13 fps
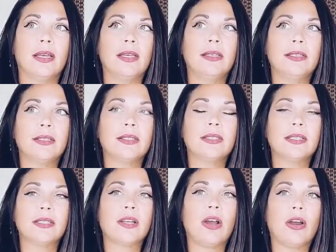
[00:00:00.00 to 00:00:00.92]
is
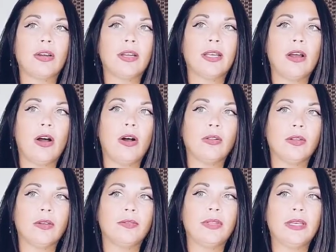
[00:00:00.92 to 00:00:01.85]
discarding
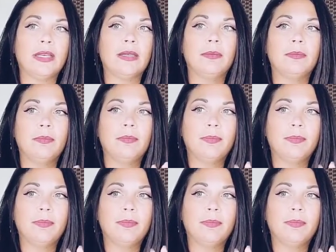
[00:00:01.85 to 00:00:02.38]
all of the